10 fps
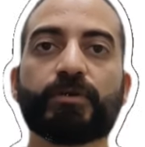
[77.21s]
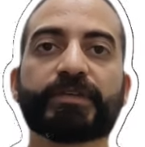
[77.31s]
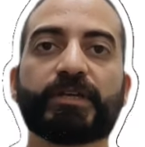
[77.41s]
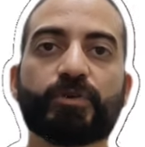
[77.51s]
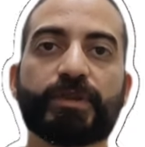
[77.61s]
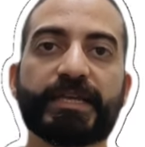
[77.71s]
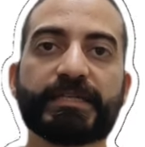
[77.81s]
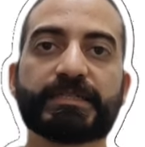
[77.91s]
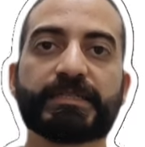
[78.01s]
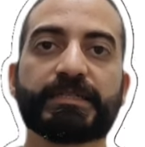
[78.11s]
Calculate
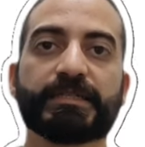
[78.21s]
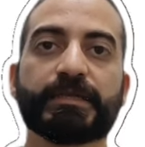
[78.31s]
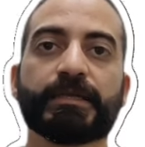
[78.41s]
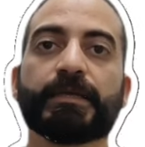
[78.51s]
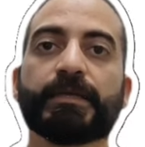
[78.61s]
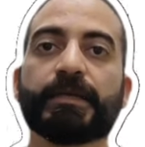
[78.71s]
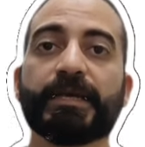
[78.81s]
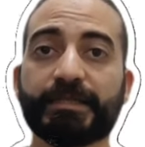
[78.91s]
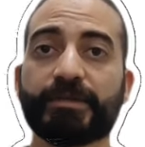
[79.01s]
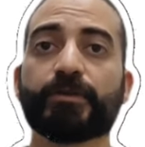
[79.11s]
this
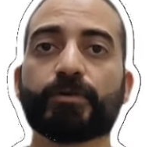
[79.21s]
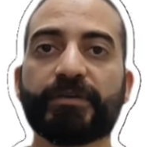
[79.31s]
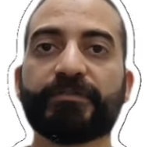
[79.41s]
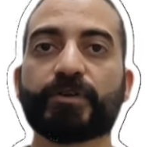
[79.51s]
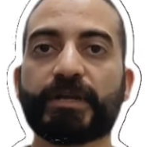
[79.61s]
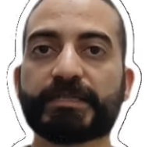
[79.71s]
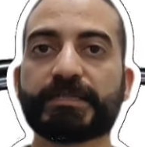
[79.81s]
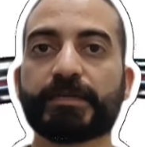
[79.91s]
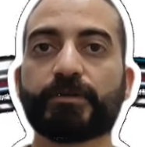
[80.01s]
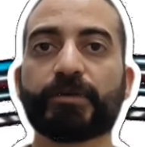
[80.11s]
and give your
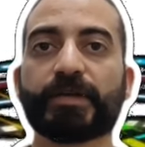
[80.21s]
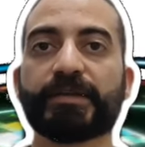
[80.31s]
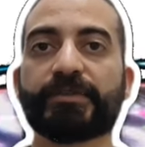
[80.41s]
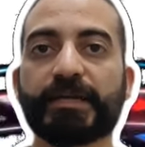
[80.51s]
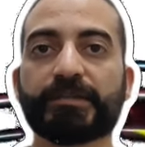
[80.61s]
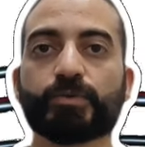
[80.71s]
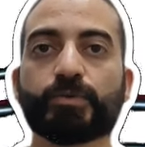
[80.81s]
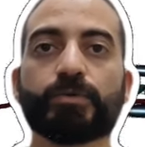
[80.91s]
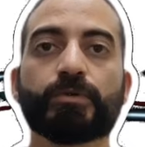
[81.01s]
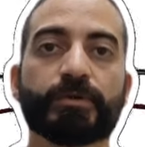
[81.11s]
answer correct
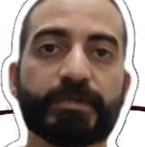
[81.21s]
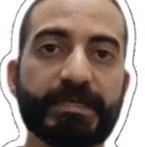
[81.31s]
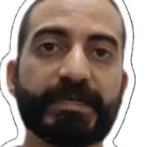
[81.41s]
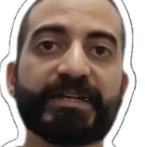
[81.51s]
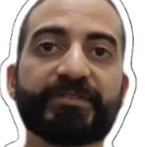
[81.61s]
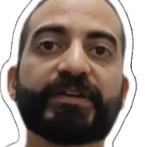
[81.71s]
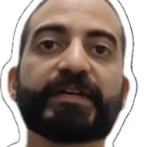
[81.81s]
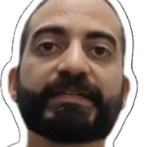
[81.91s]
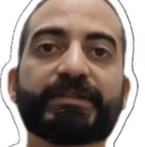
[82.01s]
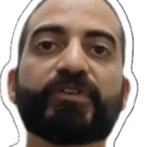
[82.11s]
to two
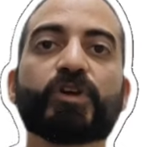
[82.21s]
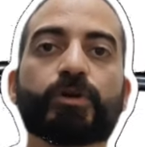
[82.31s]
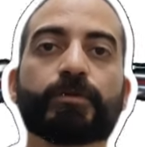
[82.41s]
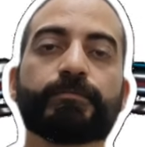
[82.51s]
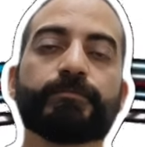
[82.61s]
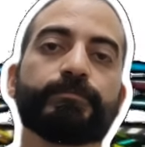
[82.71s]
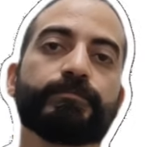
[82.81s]
significant figures.